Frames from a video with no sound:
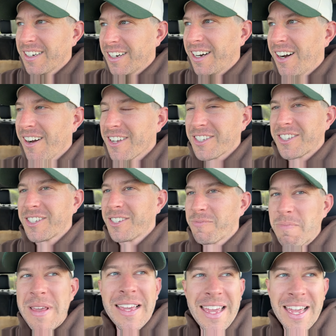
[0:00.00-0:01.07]
Oh,
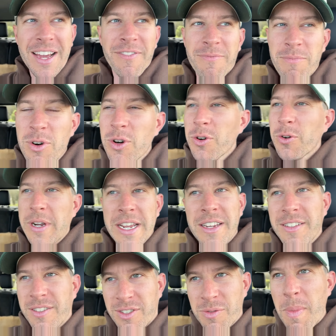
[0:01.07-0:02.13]
speaking of moo, it
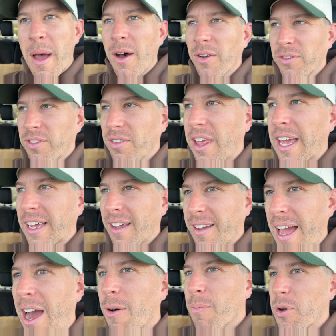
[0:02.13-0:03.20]
smells like
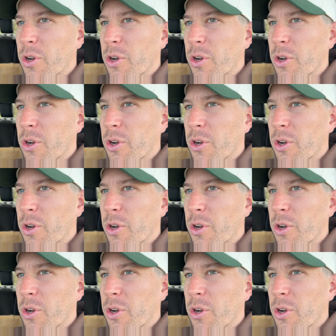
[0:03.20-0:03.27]
cow poo.